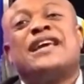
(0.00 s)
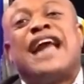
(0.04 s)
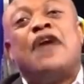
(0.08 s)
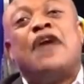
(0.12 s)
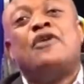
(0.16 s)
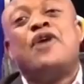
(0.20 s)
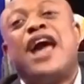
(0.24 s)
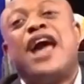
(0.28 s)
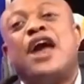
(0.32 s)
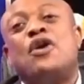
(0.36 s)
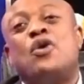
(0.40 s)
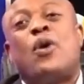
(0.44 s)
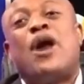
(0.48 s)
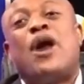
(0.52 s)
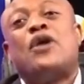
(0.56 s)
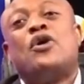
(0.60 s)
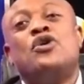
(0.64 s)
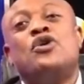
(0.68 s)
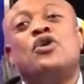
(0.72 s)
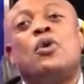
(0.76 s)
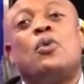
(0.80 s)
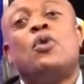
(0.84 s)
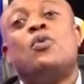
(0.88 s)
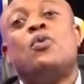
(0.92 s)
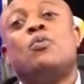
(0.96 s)
camera and
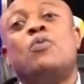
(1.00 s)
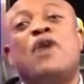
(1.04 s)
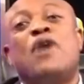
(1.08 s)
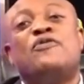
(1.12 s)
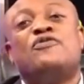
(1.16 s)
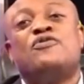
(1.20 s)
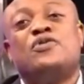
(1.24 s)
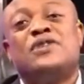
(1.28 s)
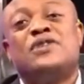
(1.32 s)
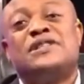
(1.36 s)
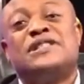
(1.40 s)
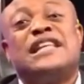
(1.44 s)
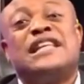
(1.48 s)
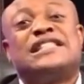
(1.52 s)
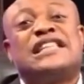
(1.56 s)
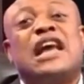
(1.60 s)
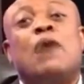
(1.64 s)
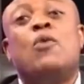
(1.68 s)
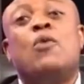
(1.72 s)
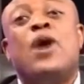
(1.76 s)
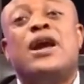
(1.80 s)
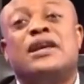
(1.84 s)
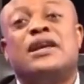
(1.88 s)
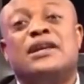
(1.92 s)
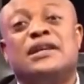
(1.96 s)
the
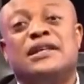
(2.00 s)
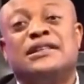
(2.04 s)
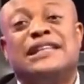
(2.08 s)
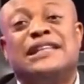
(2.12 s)
same way.